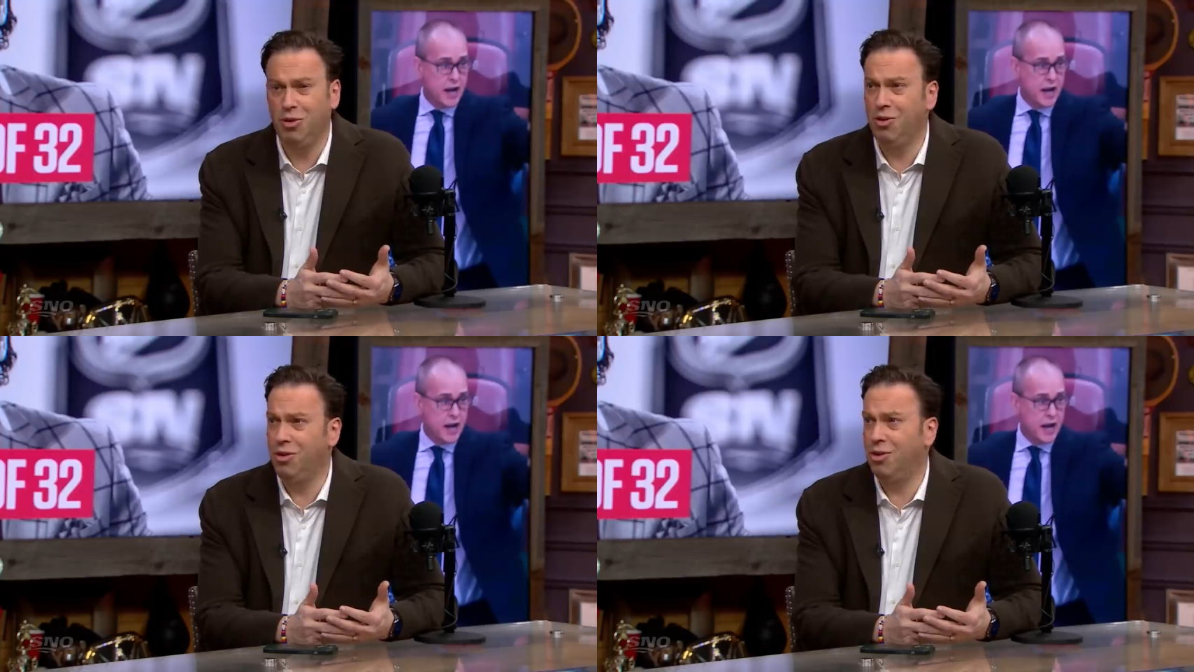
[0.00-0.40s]

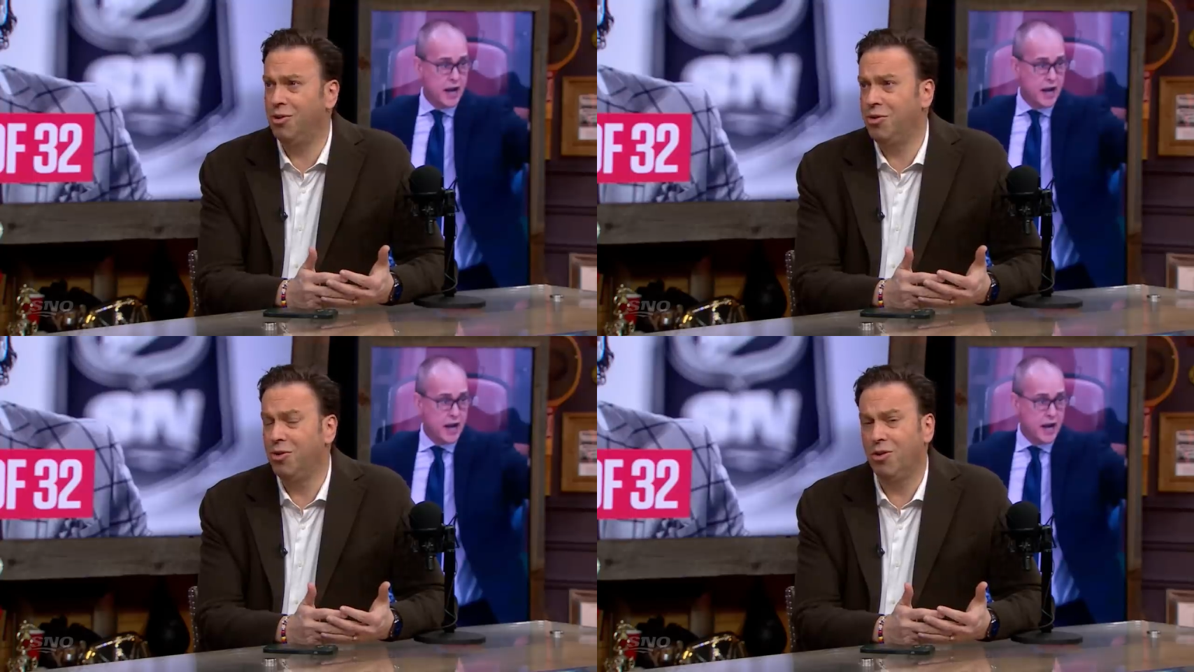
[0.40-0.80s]
Speaker 1: you, you
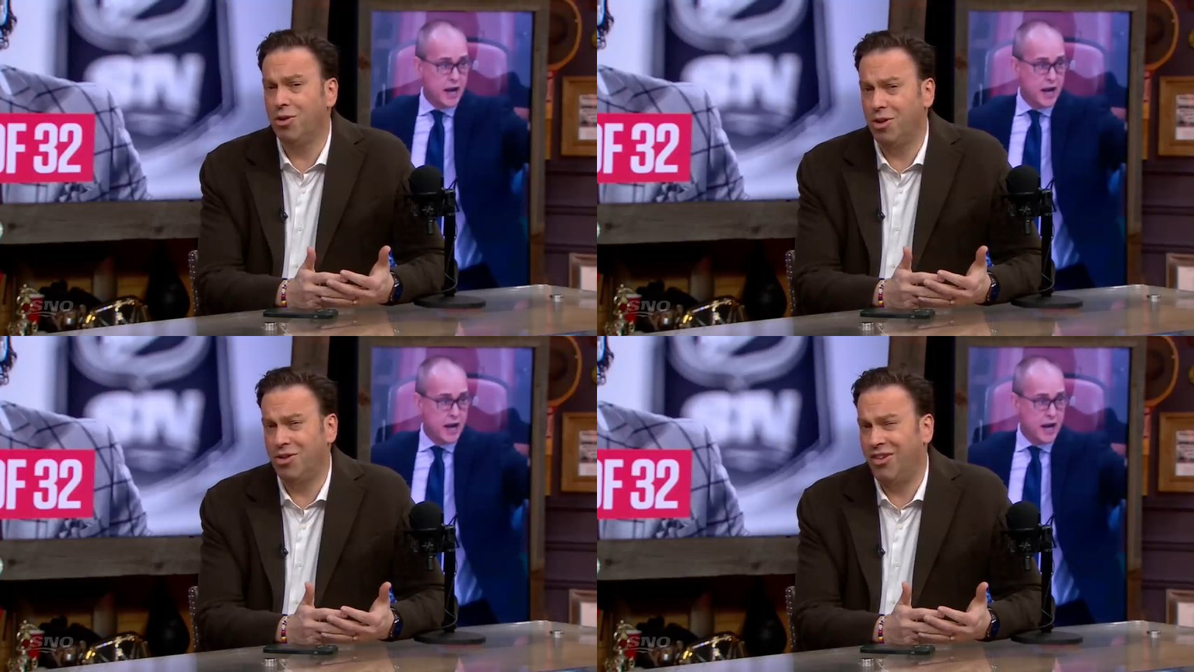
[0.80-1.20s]
know,
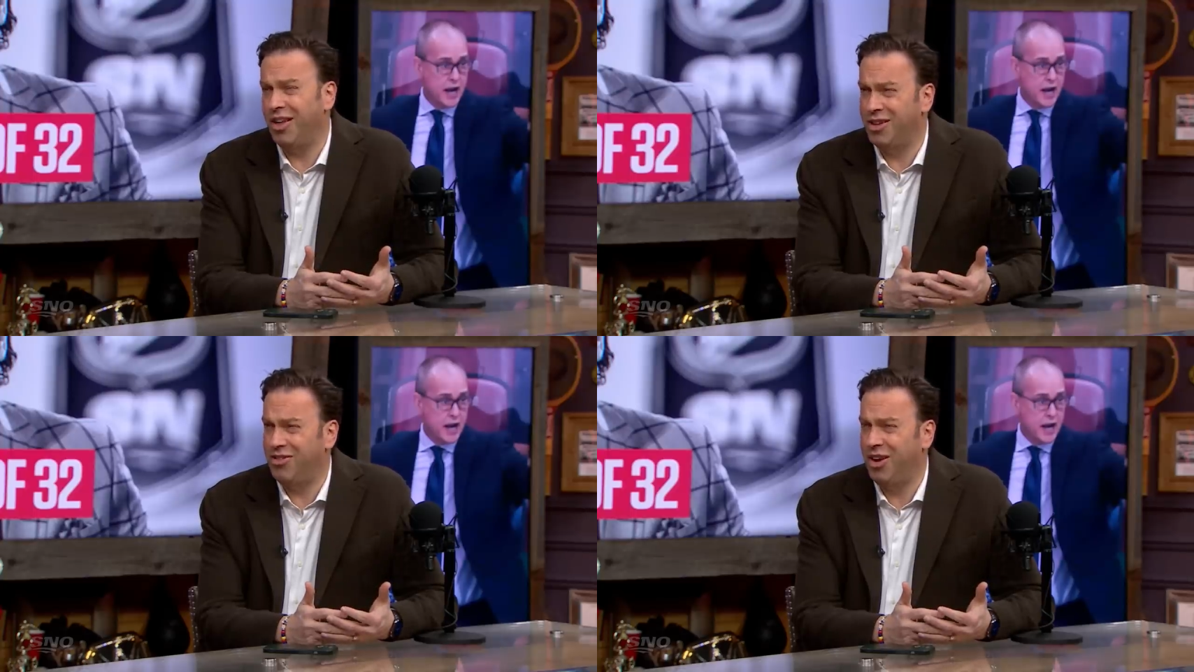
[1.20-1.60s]
you're, I
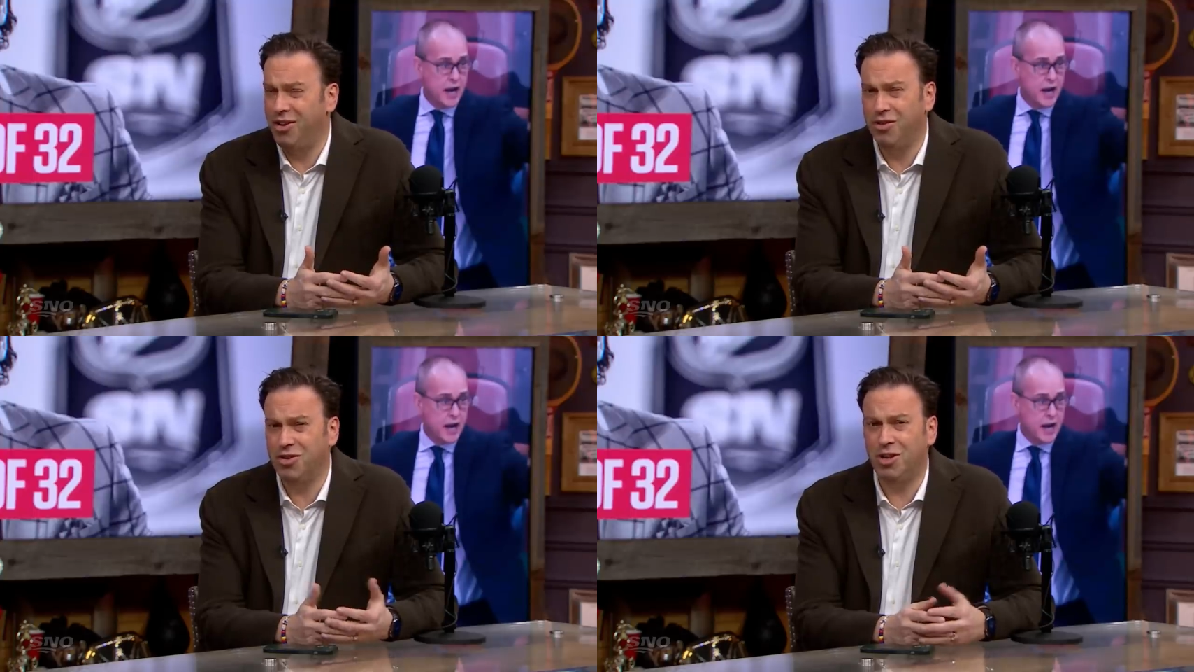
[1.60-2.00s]
think, ten
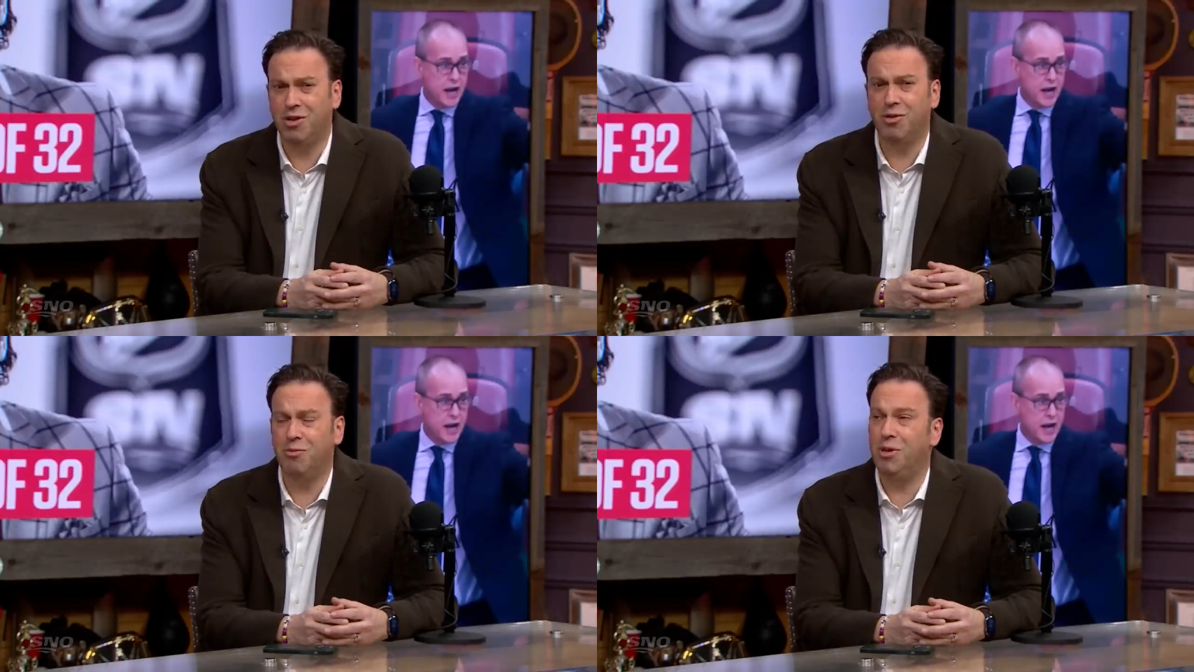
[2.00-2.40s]
years
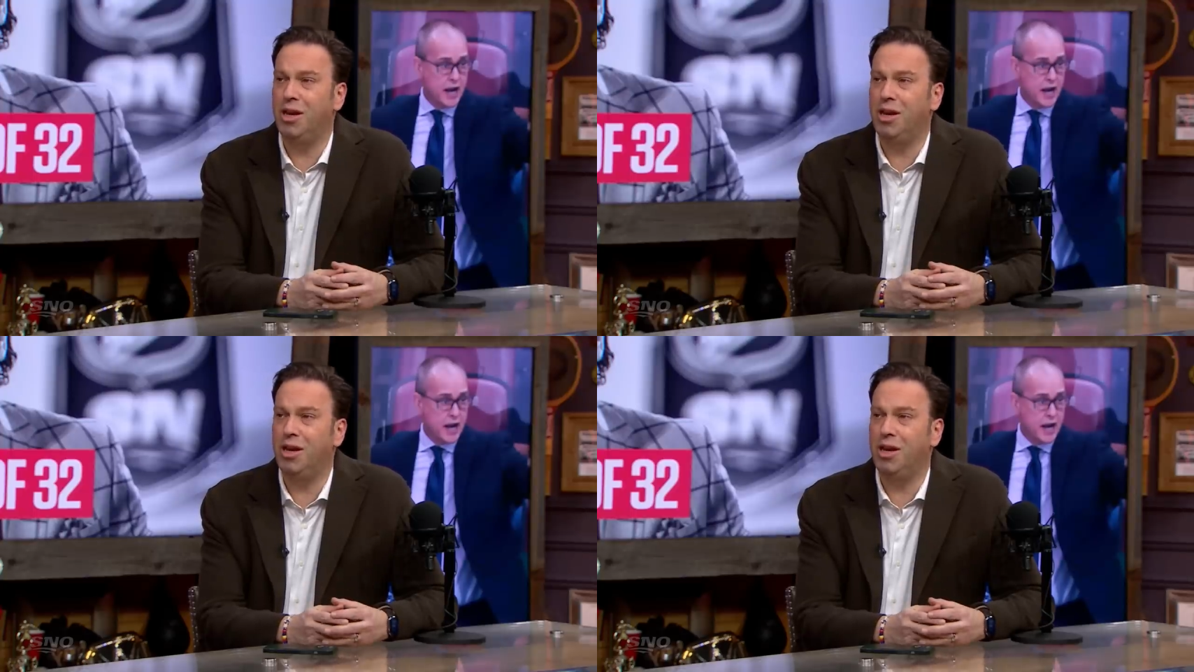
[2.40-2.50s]
younger than